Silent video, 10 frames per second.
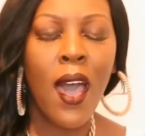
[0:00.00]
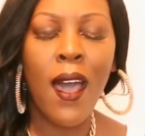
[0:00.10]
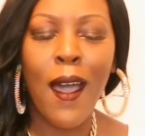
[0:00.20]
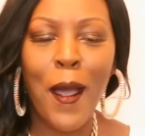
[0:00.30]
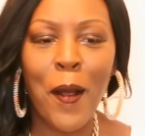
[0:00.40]

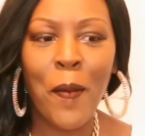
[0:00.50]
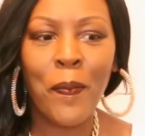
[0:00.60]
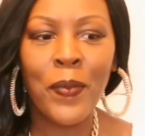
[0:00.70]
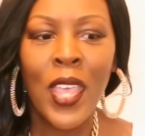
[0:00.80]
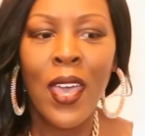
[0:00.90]

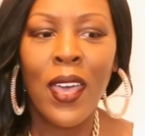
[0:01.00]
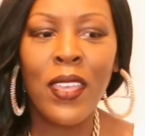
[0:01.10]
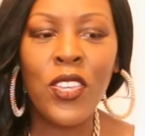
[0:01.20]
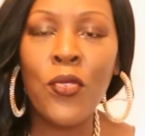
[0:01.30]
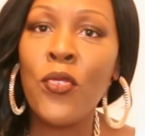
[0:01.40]
Um,
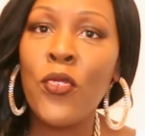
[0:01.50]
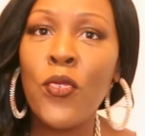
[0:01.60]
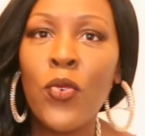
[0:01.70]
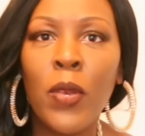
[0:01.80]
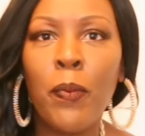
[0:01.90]
You
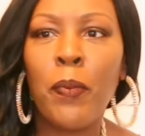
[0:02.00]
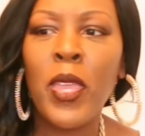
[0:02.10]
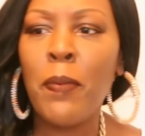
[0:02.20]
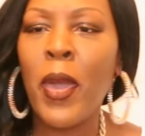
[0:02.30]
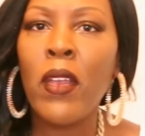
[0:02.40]
would
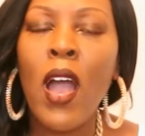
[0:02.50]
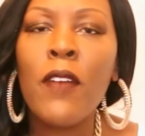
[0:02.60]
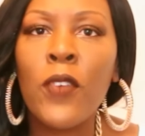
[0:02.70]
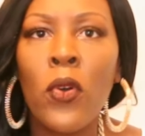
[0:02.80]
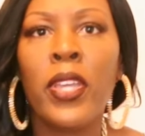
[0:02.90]
be better
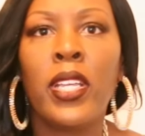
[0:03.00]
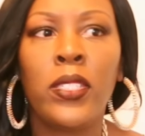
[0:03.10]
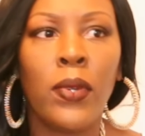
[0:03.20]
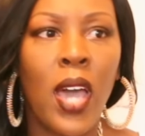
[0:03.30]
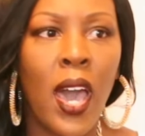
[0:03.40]
off going
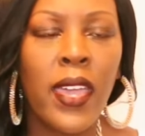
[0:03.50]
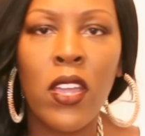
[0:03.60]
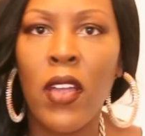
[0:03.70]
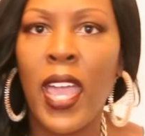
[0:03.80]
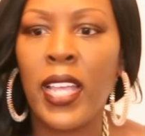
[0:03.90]
into a
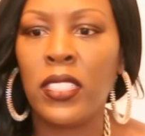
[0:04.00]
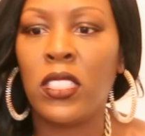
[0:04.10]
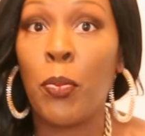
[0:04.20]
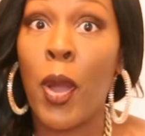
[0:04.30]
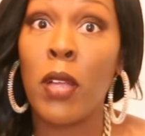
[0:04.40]
higher-end
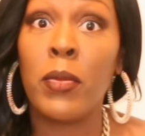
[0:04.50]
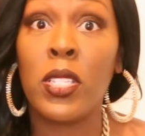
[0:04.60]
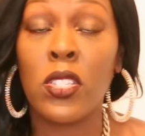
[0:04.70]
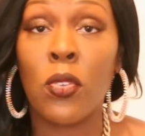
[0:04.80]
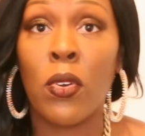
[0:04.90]

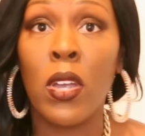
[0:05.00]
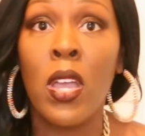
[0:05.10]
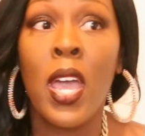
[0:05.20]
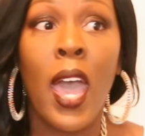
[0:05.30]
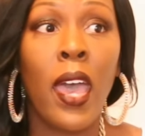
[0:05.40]
department
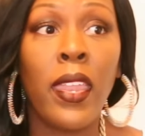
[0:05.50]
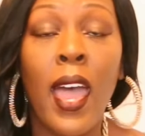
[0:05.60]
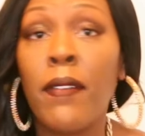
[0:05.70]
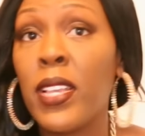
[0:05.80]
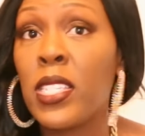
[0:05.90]
store and
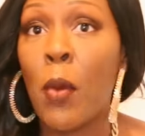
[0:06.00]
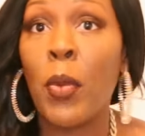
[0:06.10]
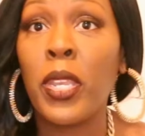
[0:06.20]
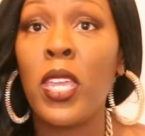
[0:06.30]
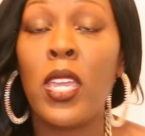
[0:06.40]
having
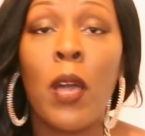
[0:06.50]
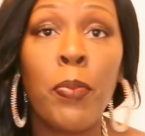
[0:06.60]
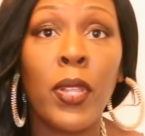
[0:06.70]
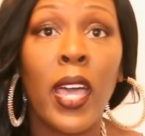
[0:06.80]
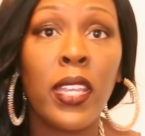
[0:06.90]
somebody
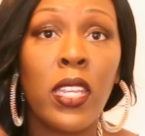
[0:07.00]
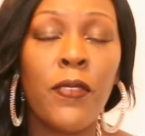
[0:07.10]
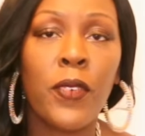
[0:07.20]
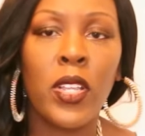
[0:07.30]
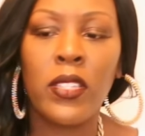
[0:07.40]
apply
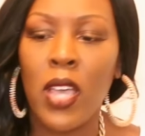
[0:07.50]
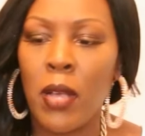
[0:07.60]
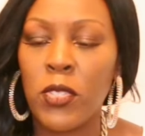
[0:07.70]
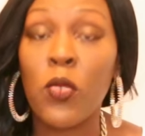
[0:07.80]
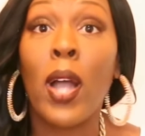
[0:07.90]
different
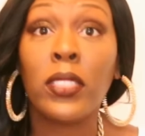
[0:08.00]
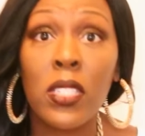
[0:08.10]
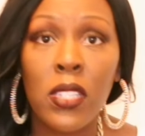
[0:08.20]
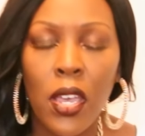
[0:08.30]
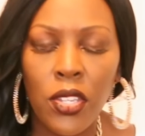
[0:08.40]
um,
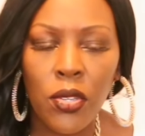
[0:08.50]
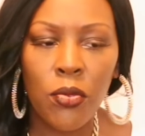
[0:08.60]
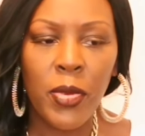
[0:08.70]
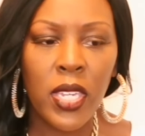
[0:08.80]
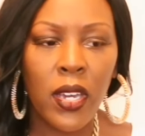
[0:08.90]
swatches on
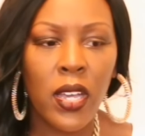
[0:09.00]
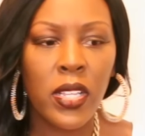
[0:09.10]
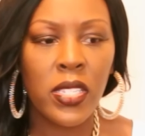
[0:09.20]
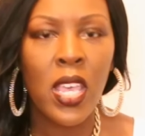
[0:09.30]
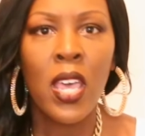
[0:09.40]
you,
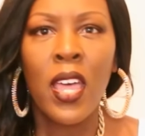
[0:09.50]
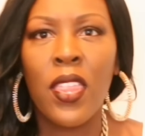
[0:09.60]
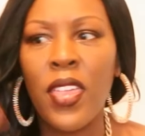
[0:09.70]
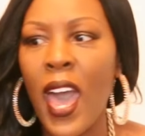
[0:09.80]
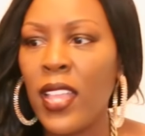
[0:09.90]
because
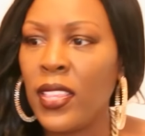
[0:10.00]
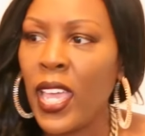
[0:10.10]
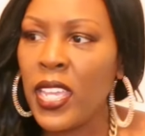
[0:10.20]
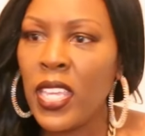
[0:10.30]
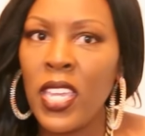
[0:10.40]
that
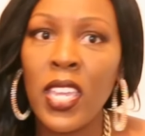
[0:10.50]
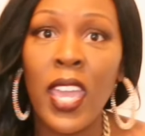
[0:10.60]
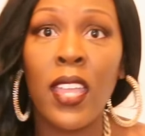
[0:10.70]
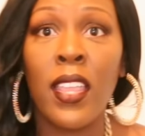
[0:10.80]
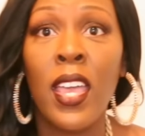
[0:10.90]
lighting
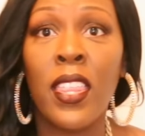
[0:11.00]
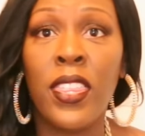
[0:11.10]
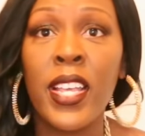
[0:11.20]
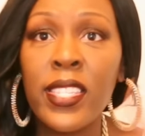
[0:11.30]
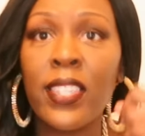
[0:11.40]
and
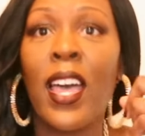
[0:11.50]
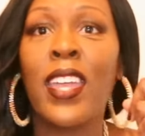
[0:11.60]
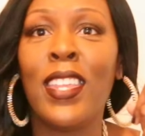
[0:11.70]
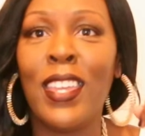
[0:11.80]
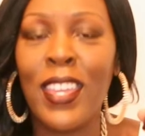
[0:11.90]
this
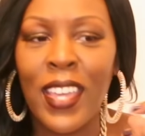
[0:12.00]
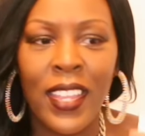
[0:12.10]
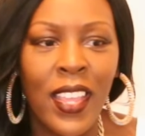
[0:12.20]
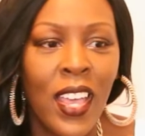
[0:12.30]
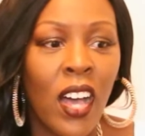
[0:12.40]
lighting
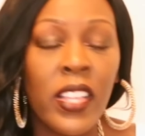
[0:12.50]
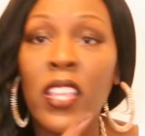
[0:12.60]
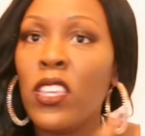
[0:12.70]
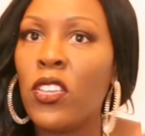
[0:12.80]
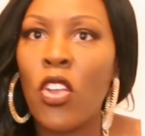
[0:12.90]
and uh,
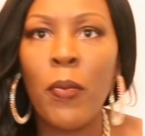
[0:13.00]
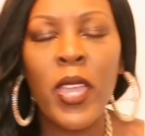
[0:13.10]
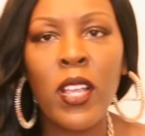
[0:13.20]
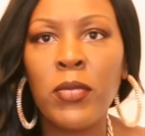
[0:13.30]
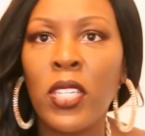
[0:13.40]
your
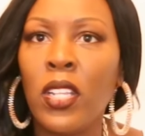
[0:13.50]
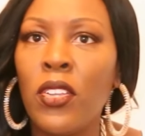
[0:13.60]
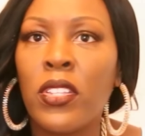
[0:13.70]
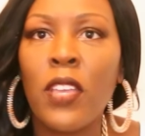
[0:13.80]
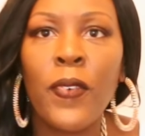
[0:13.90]
makeup's going to
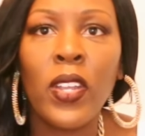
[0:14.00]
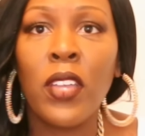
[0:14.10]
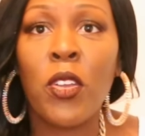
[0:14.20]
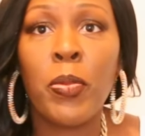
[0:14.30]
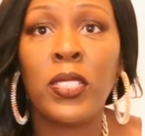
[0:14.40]
look different
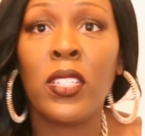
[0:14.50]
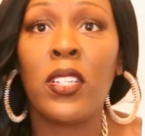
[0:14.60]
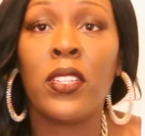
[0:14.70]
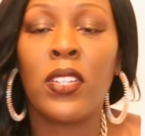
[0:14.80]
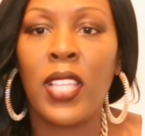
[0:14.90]
under
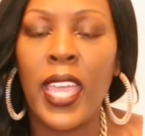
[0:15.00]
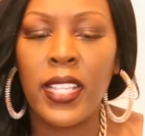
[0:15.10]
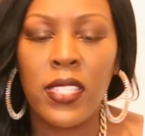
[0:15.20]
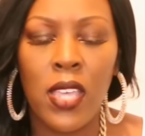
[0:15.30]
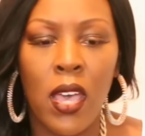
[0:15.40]
particular
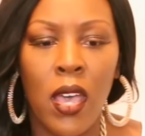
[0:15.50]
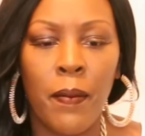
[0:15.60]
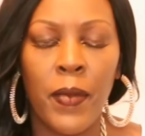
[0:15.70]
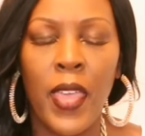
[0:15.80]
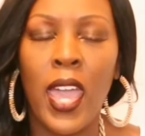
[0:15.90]
lights.
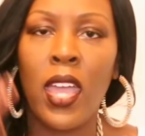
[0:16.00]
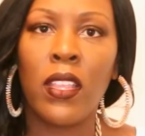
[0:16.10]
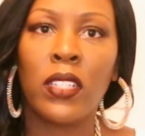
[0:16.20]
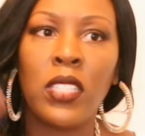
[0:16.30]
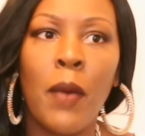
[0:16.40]
Um, and
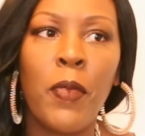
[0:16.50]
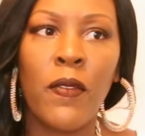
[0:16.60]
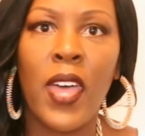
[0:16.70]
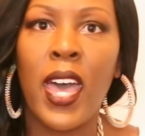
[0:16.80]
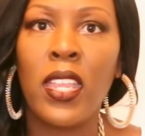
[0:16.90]
on top
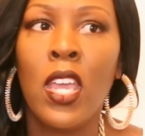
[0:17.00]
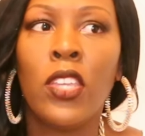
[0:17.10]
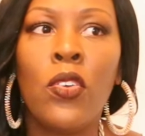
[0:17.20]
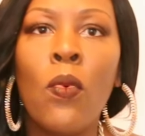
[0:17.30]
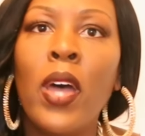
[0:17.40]
of that,
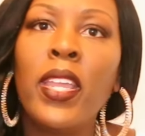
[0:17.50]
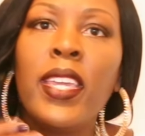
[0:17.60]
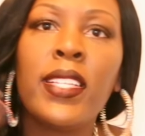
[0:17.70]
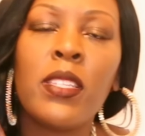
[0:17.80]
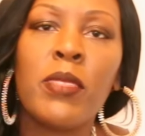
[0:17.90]
you want to
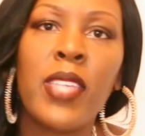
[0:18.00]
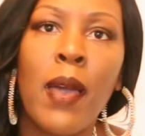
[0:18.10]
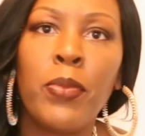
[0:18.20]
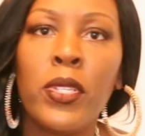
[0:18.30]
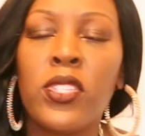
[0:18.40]
get some
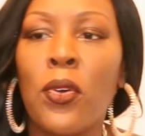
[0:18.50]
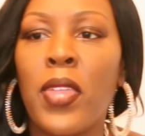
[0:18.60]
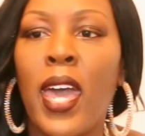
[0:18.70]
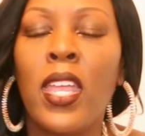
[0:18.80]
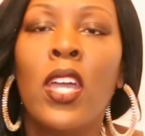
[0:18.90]
samples so
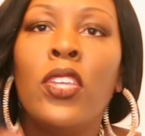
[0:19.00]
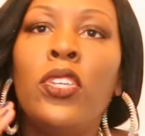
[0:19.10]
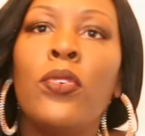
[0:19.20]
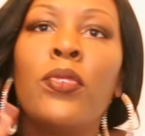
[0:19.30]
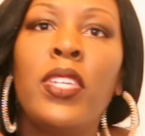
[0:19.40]
that
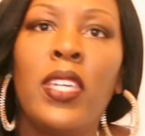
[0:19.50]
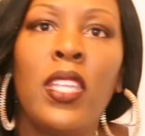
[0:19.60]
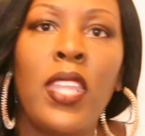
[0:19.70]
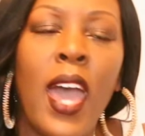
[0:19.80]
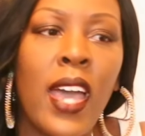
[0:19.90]
you
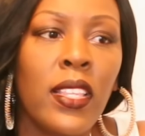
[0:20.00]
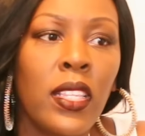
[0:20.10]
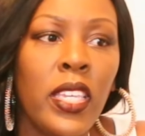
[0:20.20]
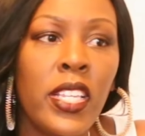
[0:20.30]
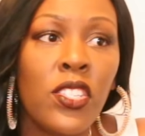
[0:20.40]
can at
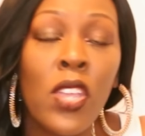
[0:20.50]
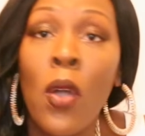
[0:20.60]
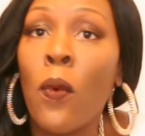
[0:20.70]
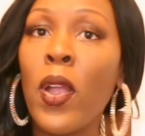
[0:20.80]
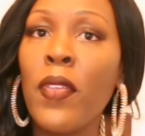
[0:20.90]
least
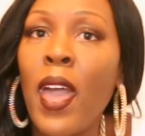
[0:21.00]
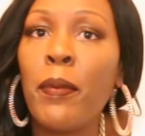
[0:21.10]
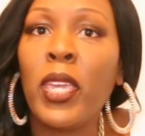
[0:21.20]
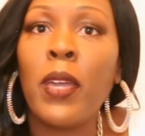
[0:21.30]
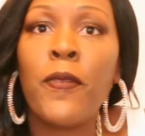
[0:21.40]
wear that
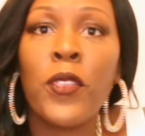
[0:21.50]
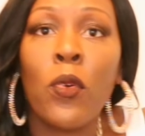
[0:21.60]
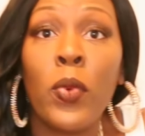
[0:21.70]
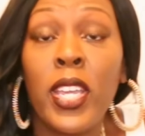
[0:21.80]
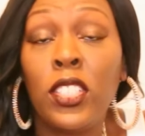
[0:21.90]
makeup for the
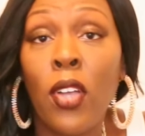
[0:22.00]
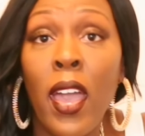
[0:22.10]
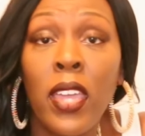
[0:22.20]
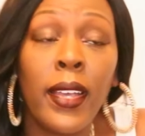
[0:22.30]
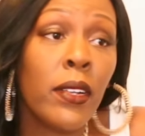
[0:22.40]
week,
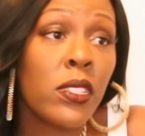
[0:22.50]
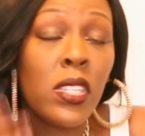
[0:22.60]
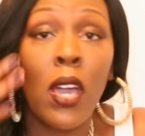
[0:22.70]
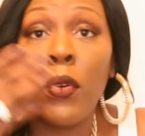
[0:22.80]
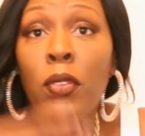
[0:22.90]
try it out,
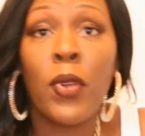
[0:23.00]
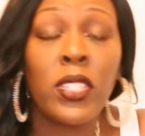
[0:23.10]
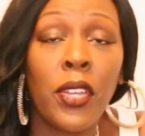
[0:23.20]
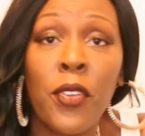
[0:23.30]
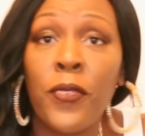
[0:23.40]
see how it works
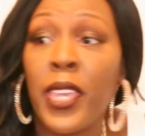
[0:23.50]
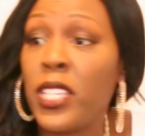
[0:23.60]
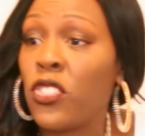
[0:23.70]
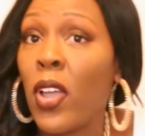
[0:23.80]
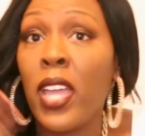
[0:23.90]
on your
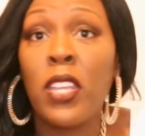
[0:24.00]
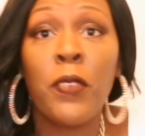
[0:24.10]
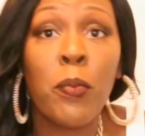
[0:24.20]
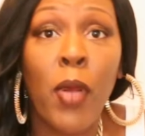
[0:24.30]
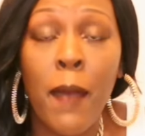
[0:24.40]
face, try a
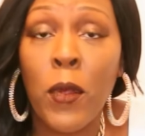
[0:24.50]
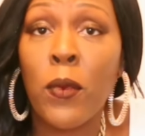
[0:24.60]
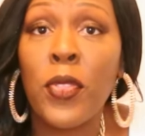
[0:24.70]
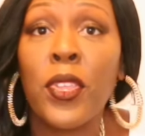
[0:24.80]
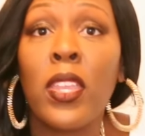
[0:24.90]
different primer
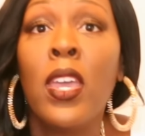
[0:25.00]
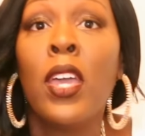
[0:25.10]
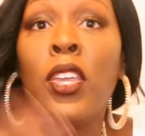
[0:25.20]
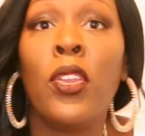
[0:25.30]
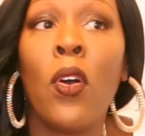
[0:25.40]
with it,
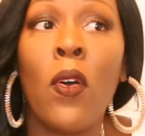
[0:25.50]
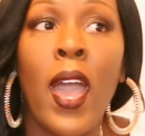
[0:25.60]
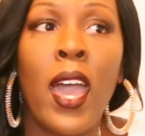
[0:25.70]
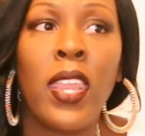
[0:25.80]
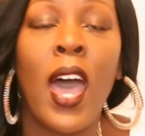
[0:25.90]
you know.
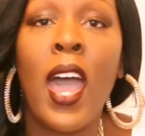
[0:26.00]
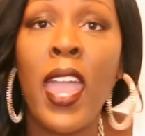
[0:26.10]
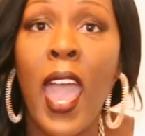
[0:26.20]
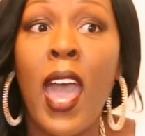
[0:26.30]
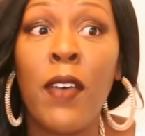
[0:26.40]
And I
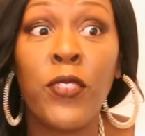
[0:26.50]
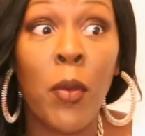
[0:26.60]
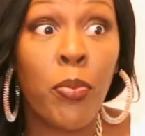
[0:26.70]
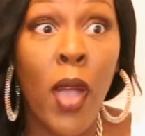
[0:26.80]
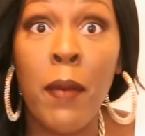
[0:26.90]
have
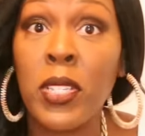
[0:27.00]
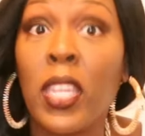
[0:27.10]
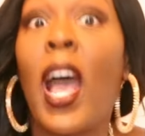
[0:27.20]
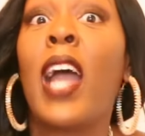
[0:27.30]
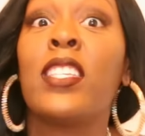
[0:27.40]
some primers
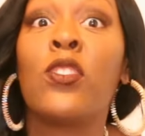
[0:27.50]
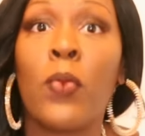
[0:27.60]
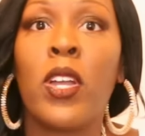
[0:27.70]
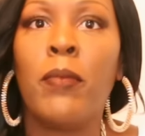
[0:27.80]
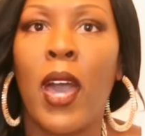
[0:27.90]
that I
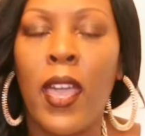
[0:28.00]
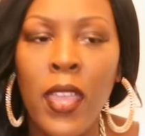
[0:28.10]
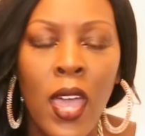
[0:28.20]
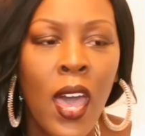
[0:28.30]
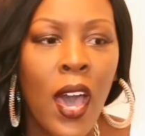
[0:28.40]
swear by.